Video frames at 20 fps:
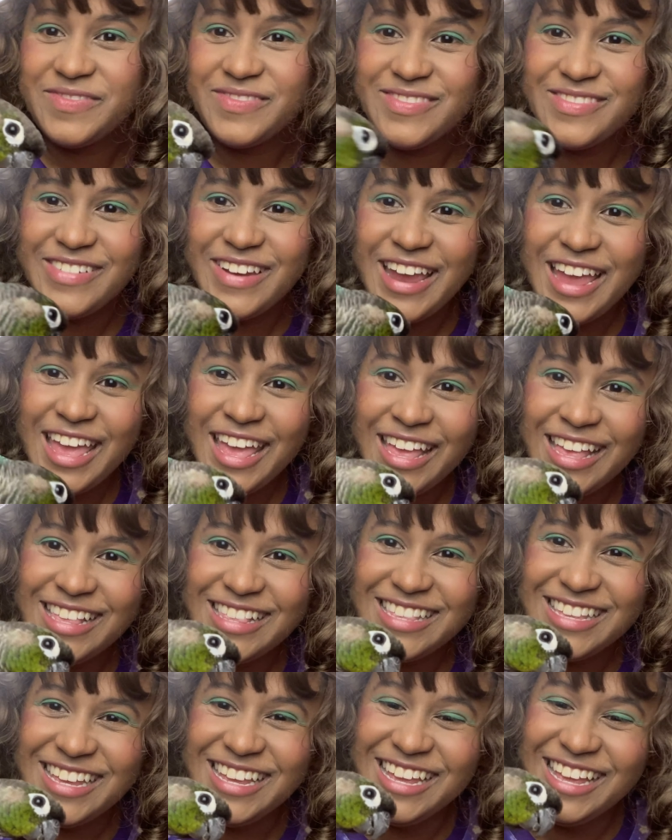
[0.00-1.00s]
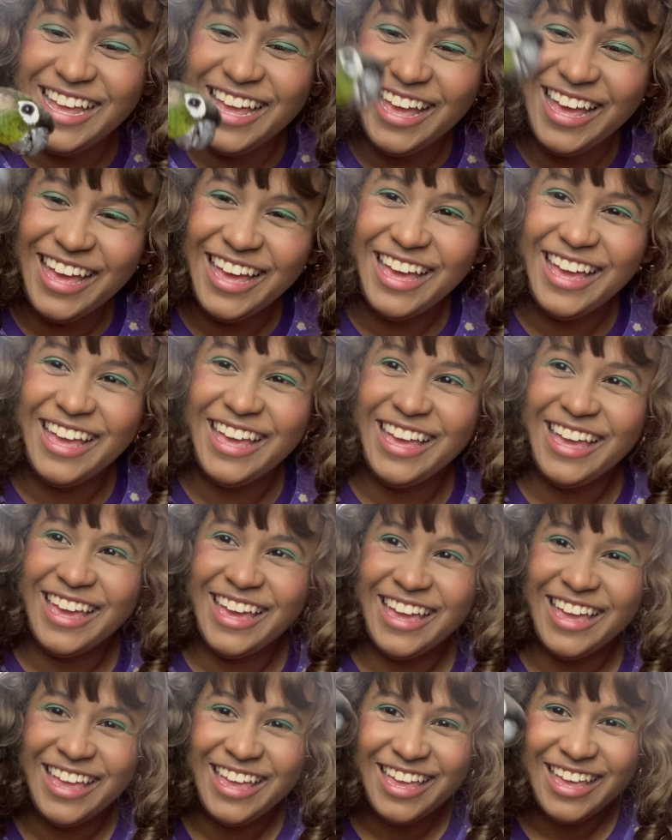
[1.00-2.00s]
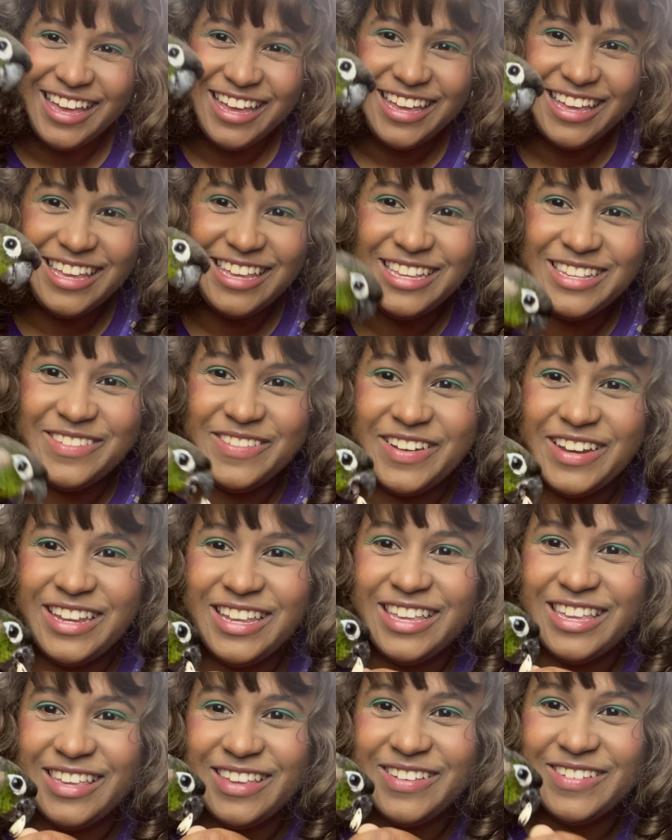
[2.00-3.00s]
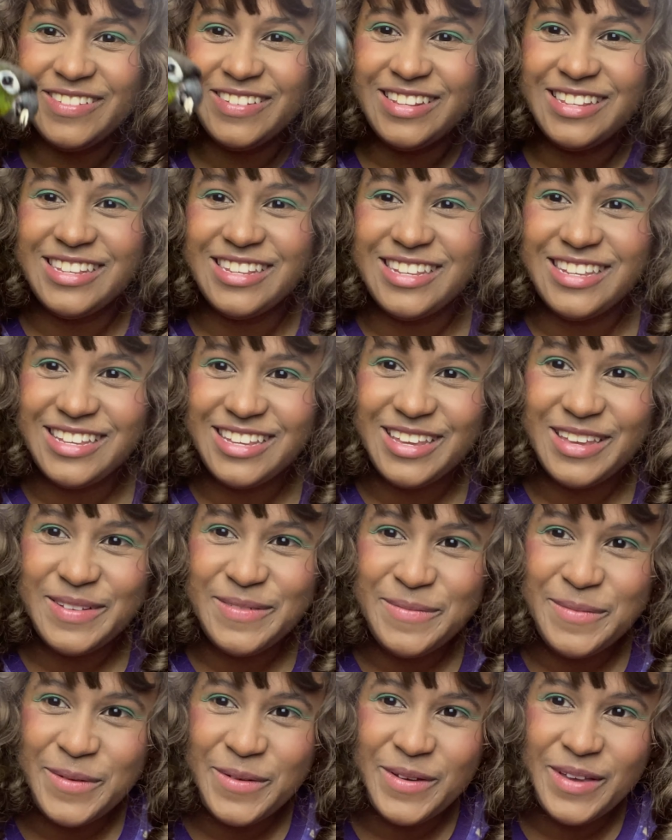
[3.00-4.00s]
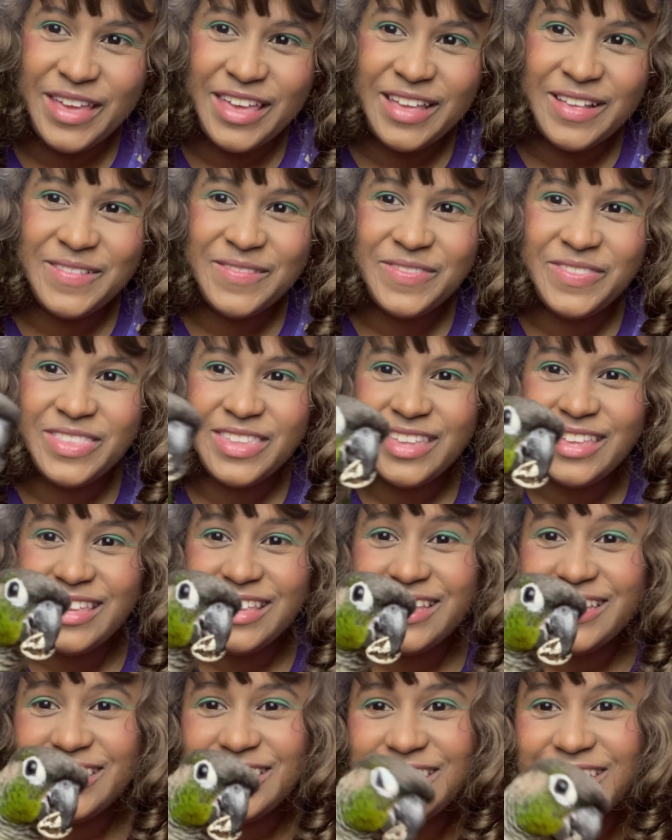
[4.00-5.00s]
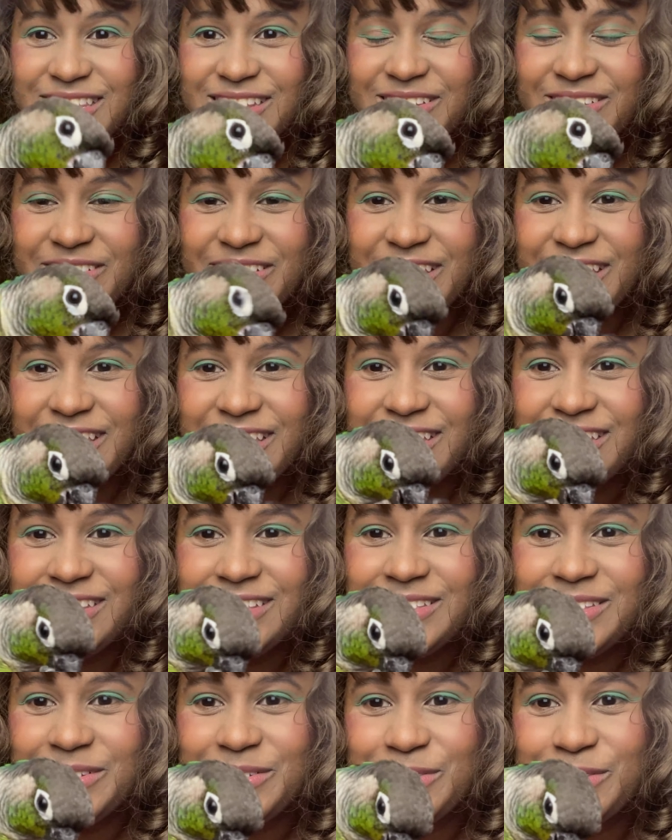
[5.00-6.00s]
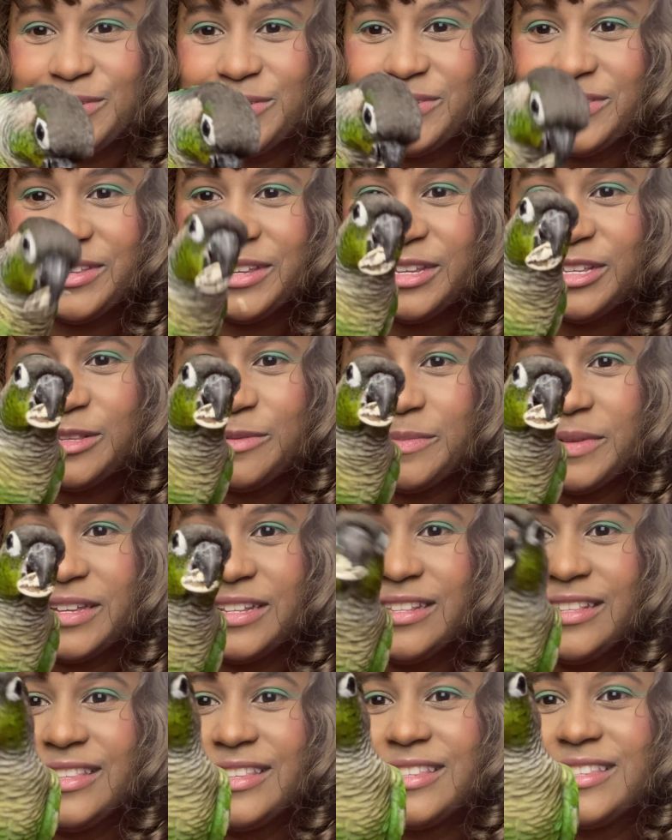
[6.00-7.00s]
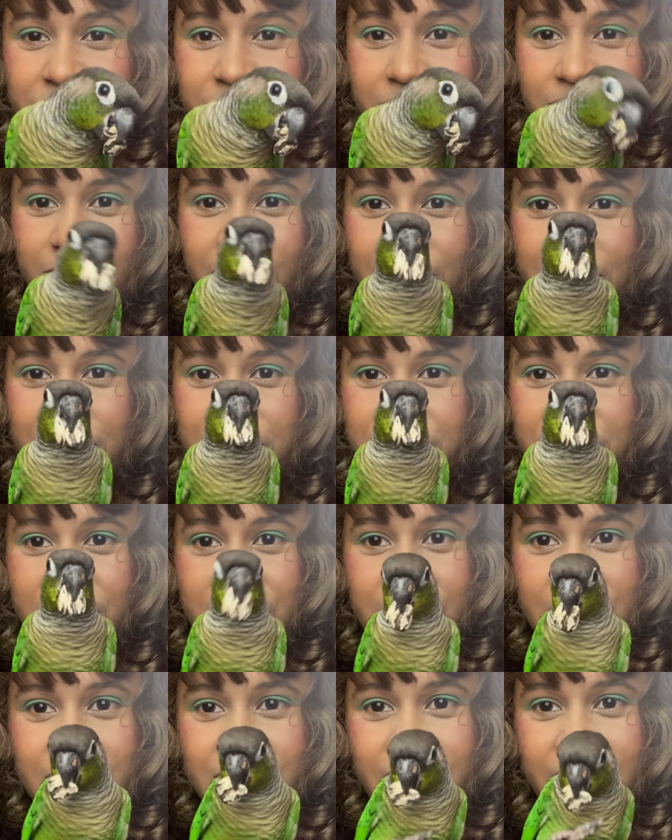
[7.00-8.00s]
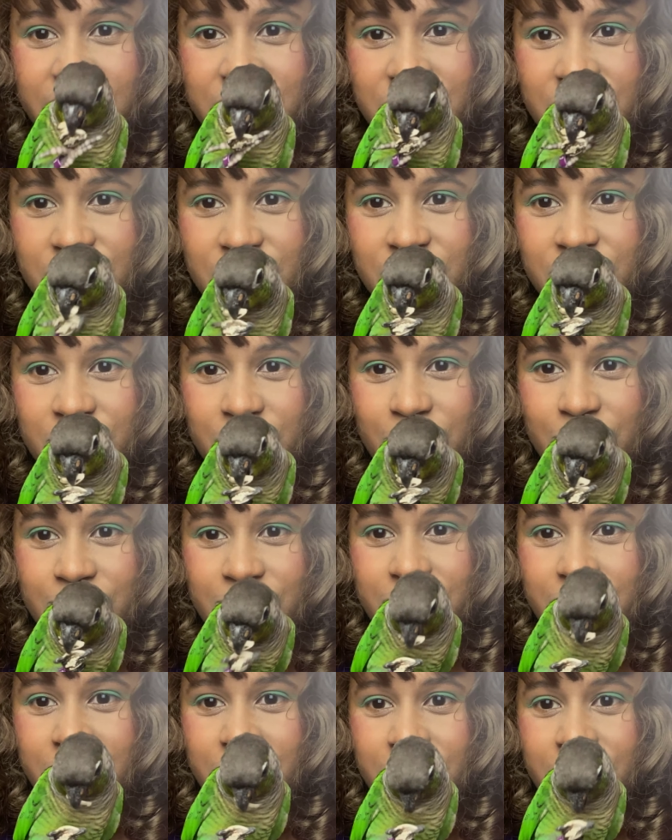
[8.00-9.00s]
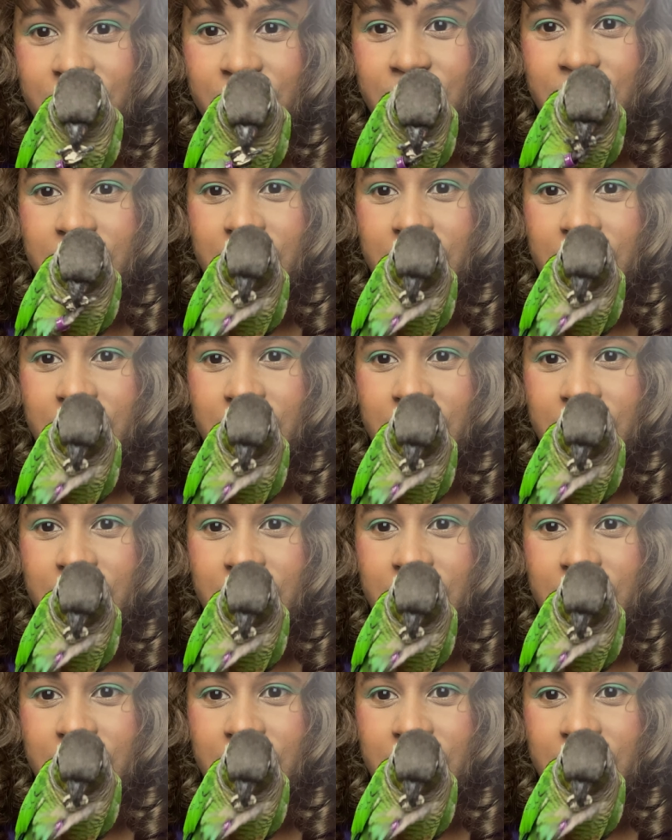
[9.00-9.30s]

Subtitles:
Right? He's very cute. Good boy. So he is also 6 months. Siete is actually just older